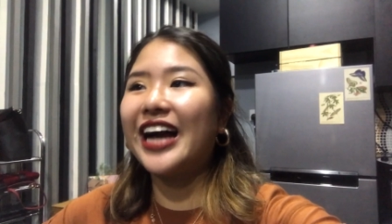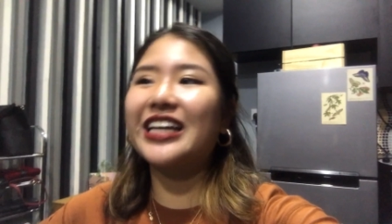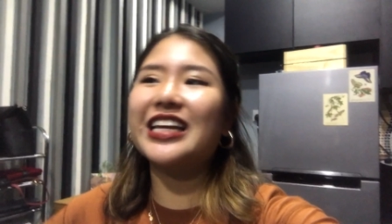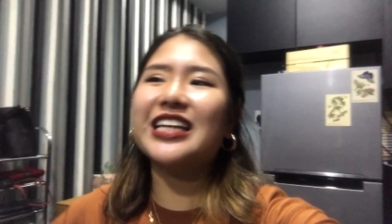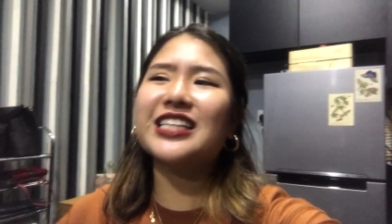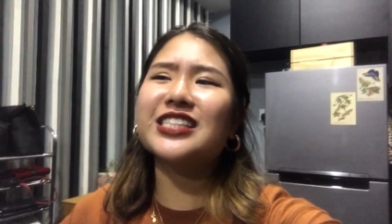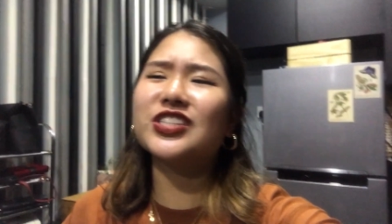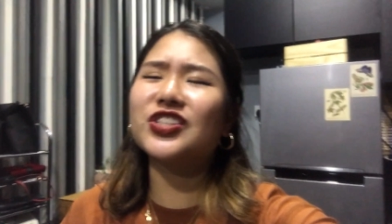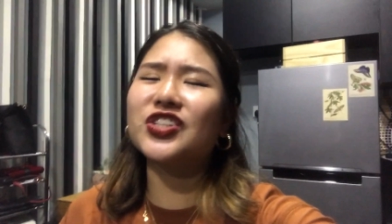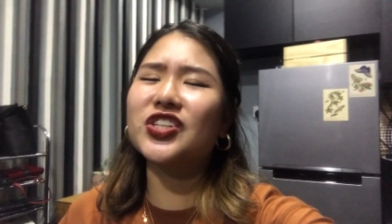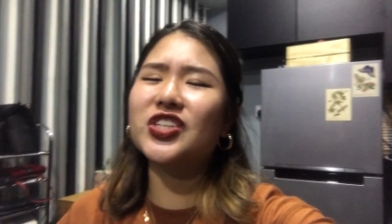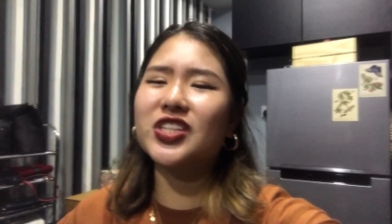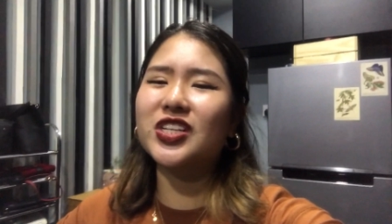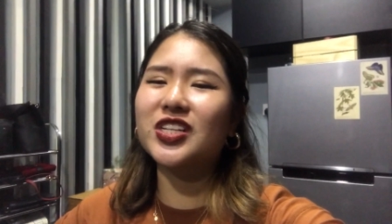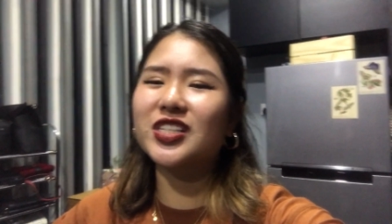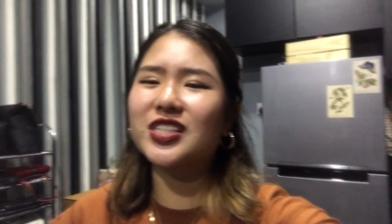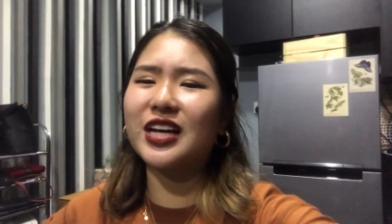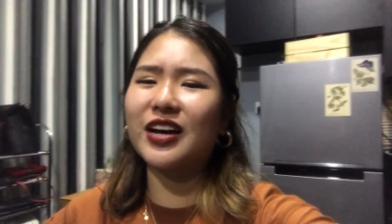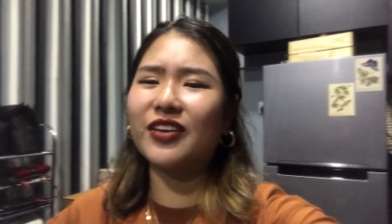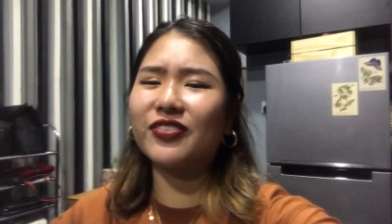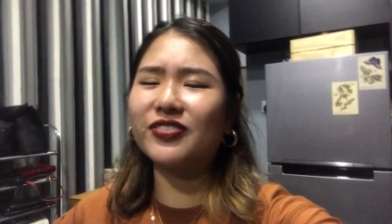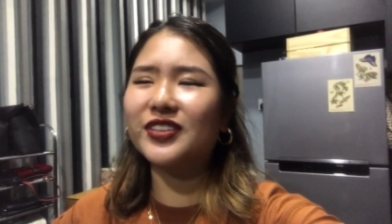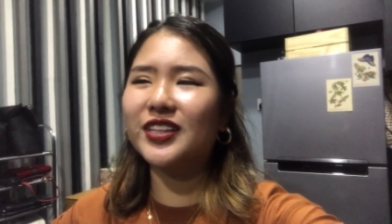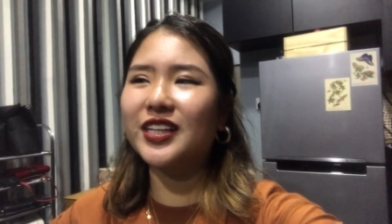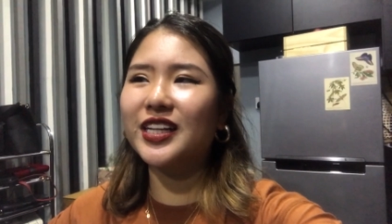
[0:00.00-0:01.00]
I guess it's just because
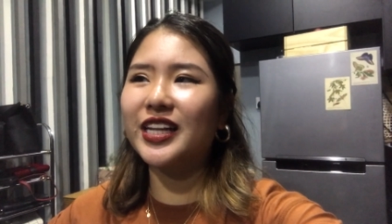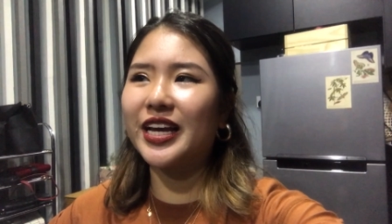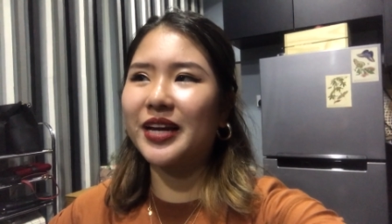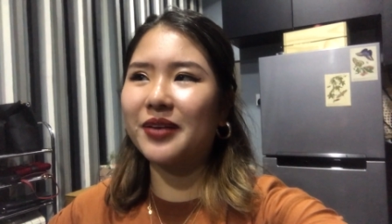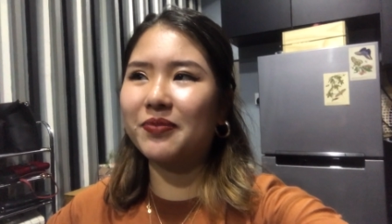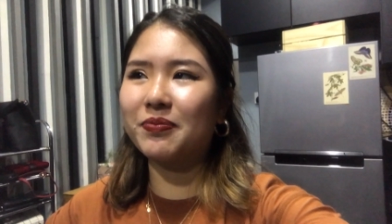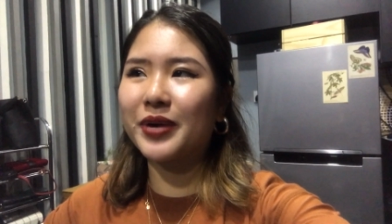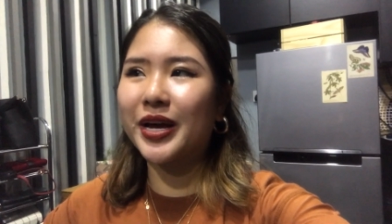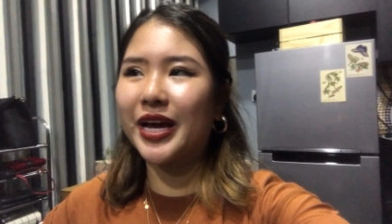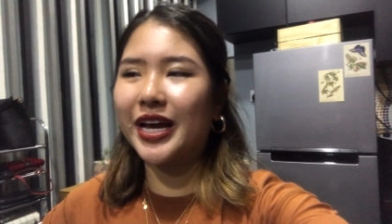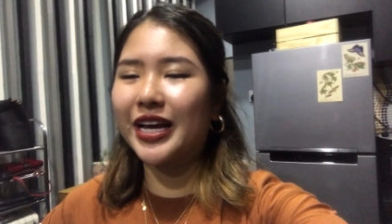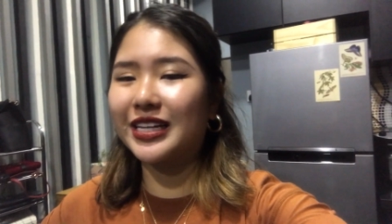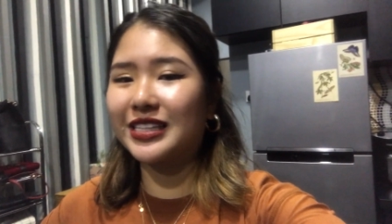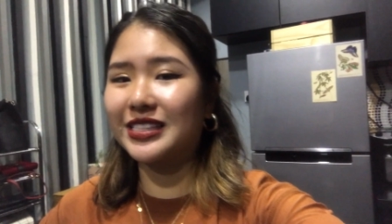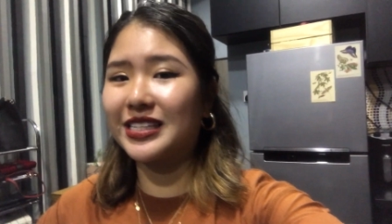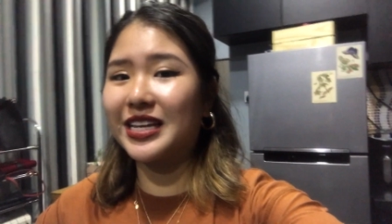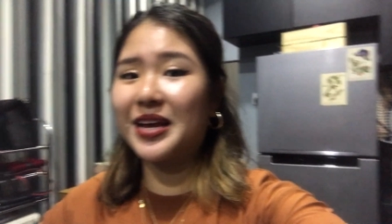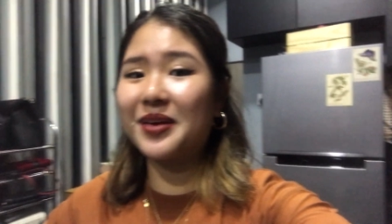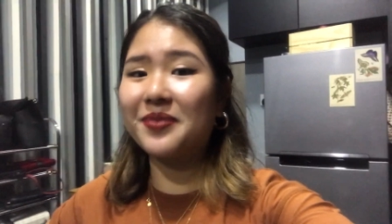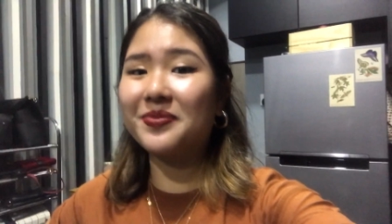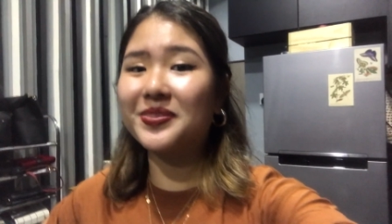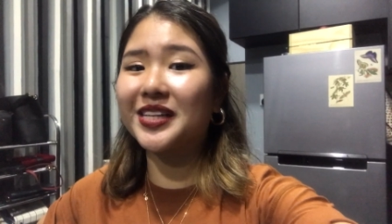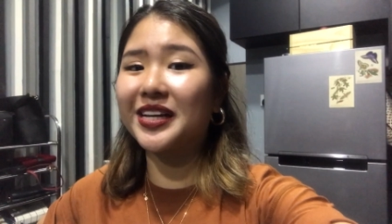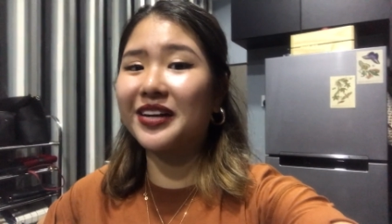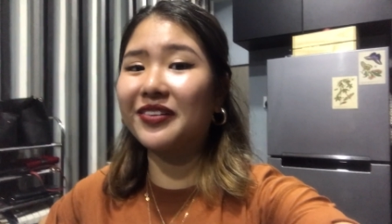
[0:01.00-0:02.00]
after like my
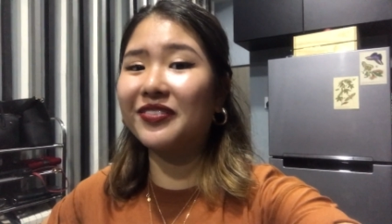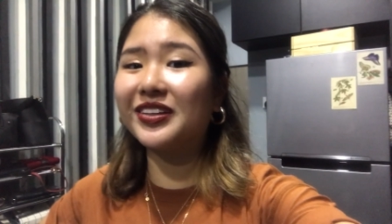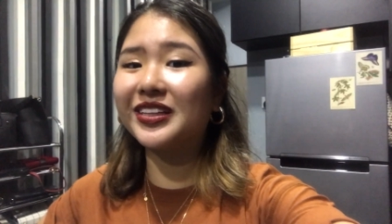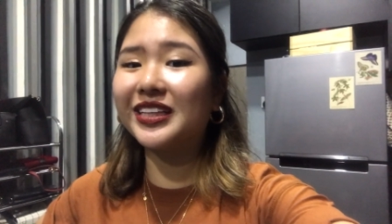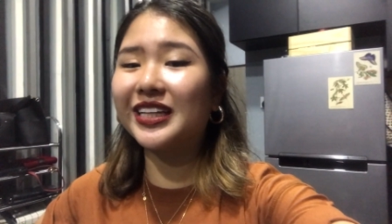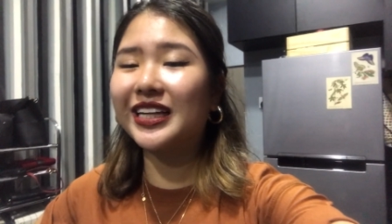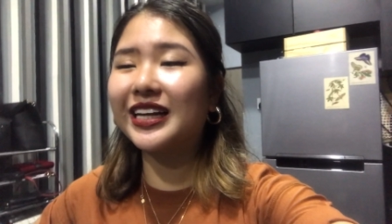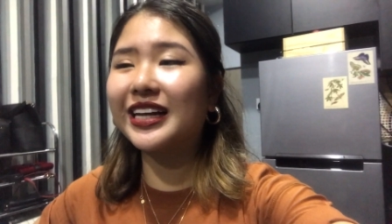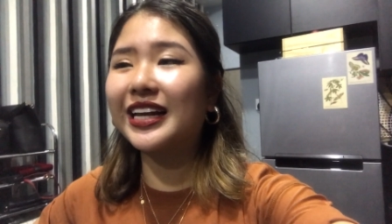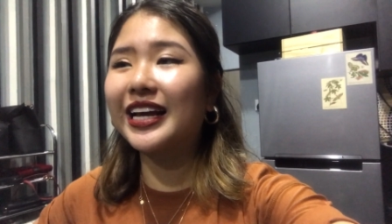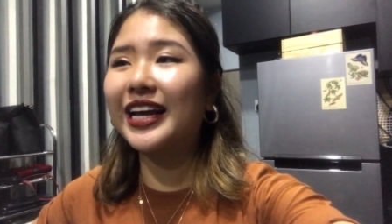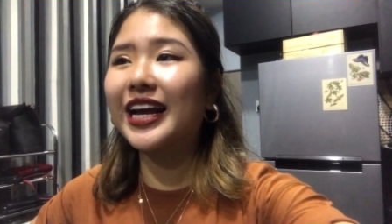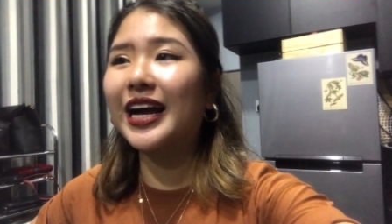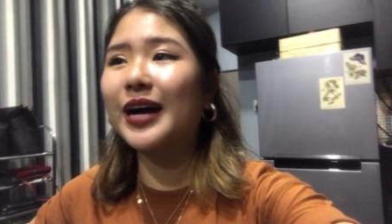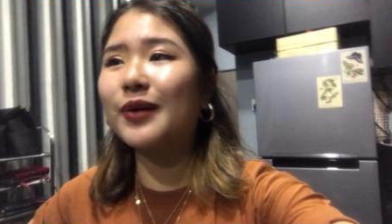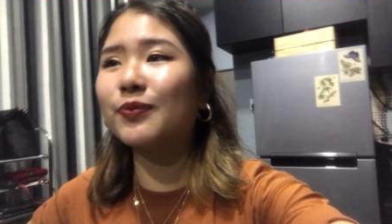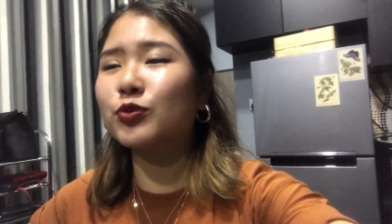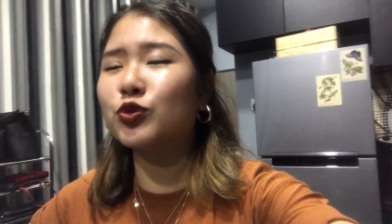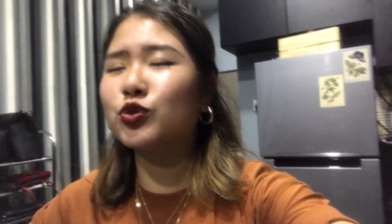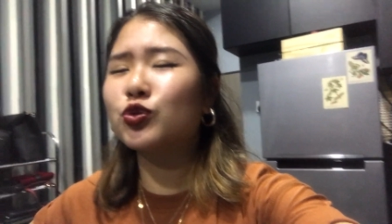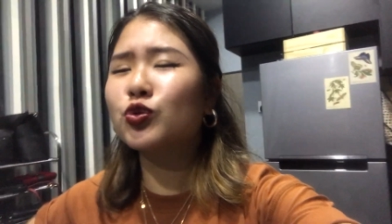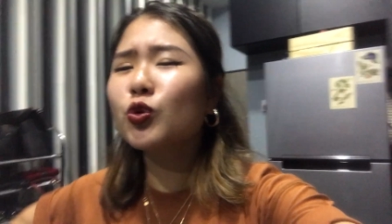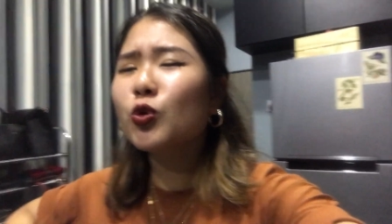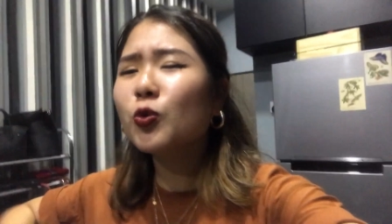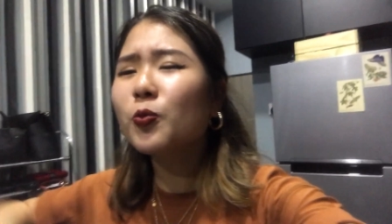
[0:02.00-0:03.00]
exams and everything, like I'm
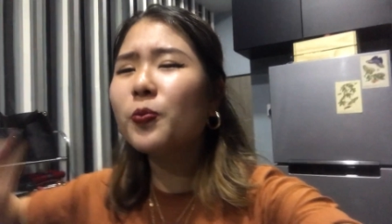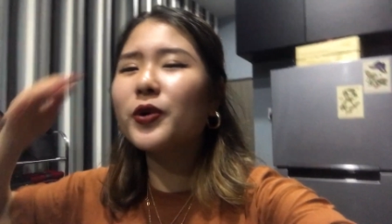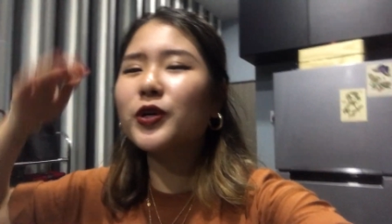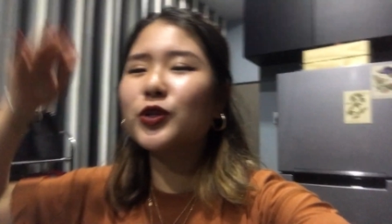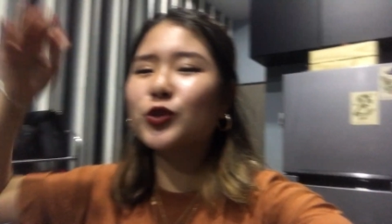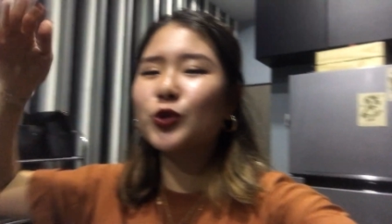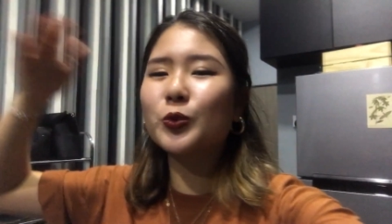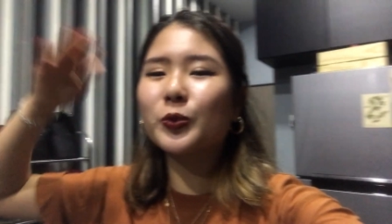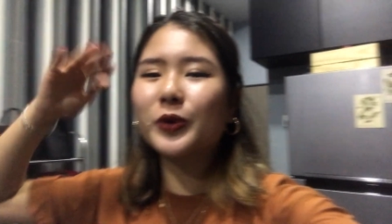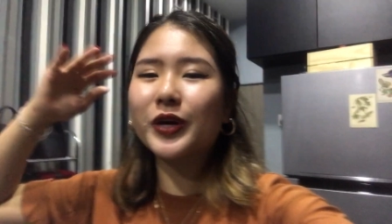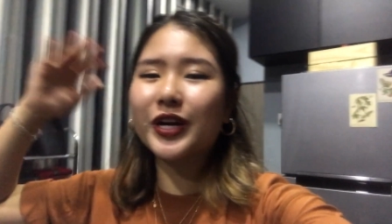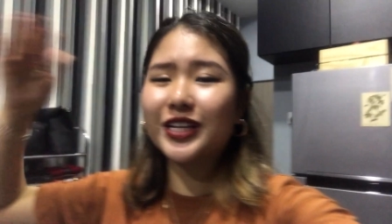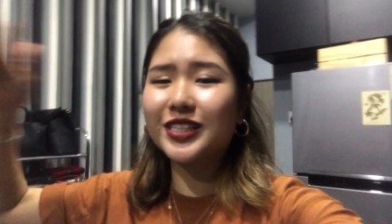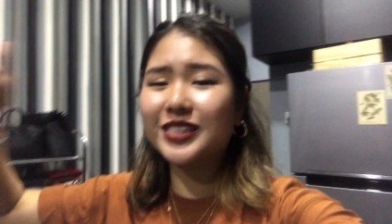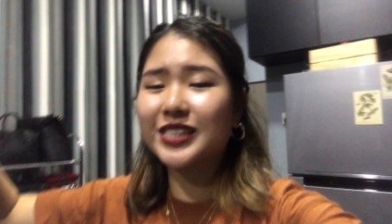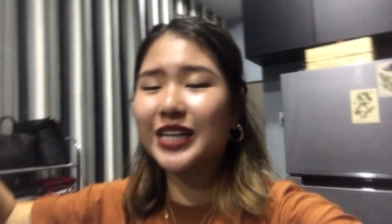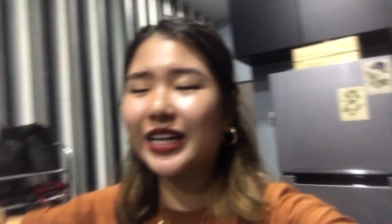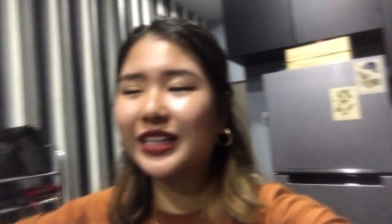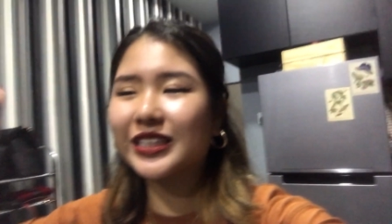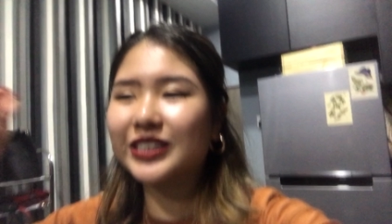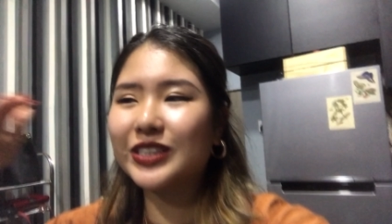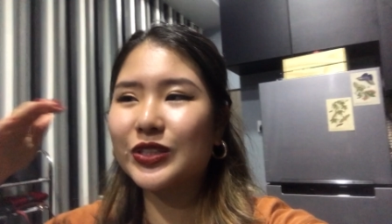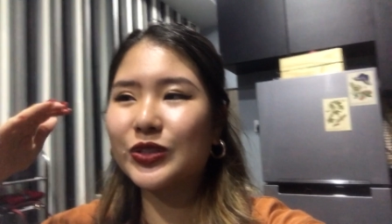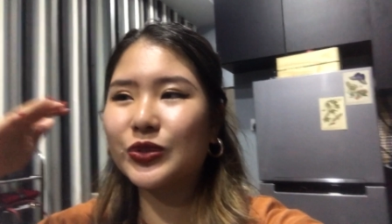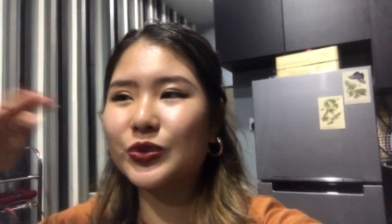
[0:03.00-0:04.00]
super, super
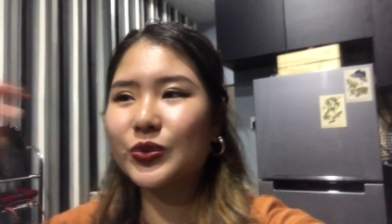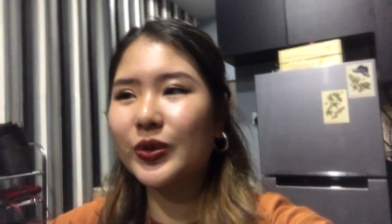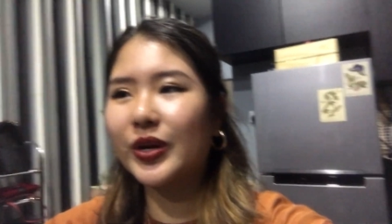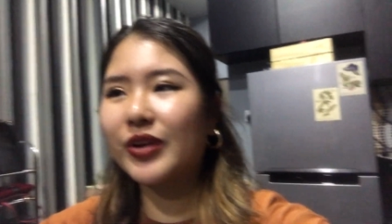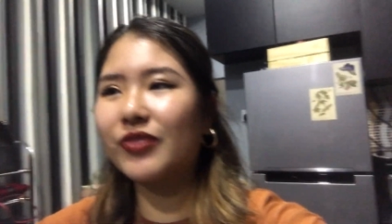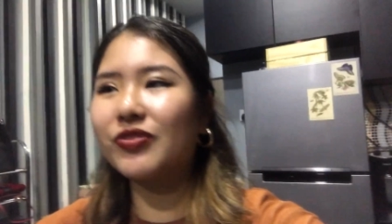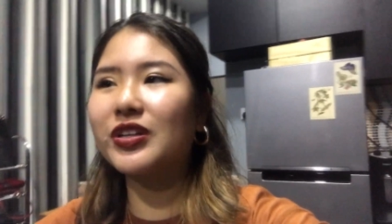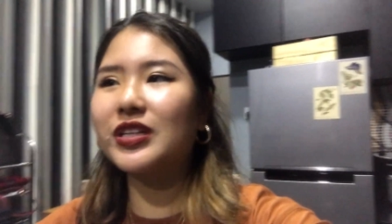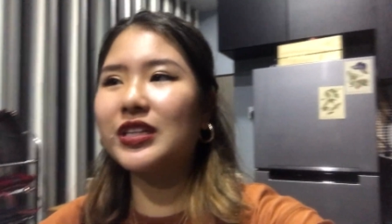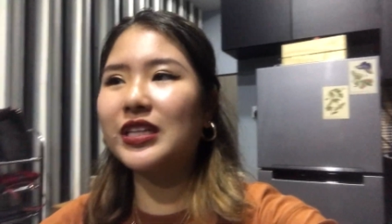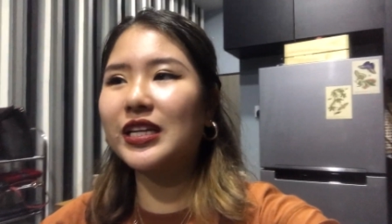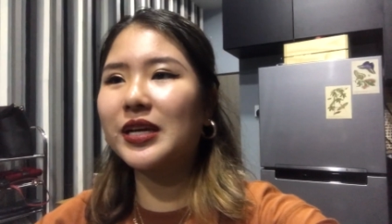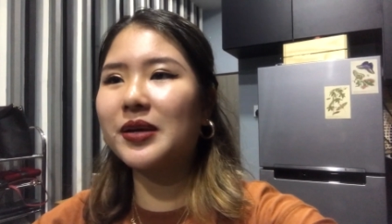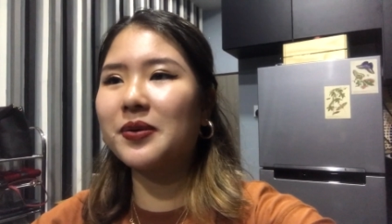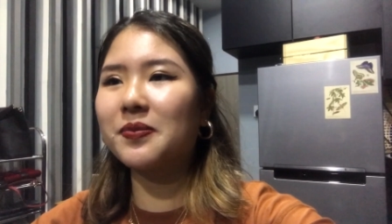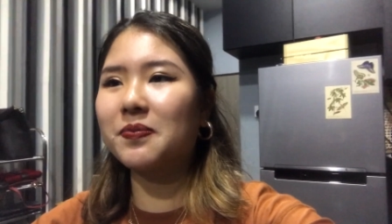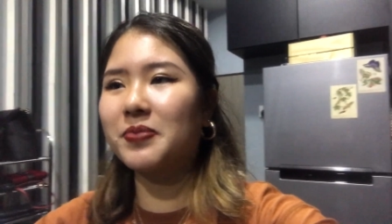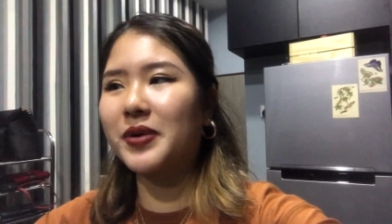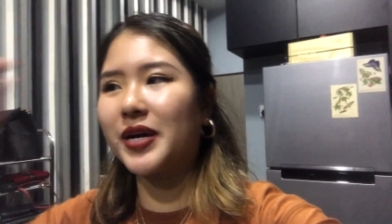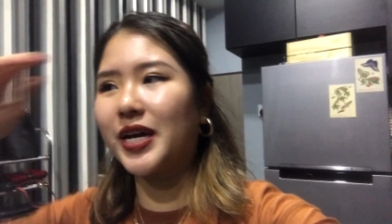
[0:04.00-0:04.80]
excited to do everything.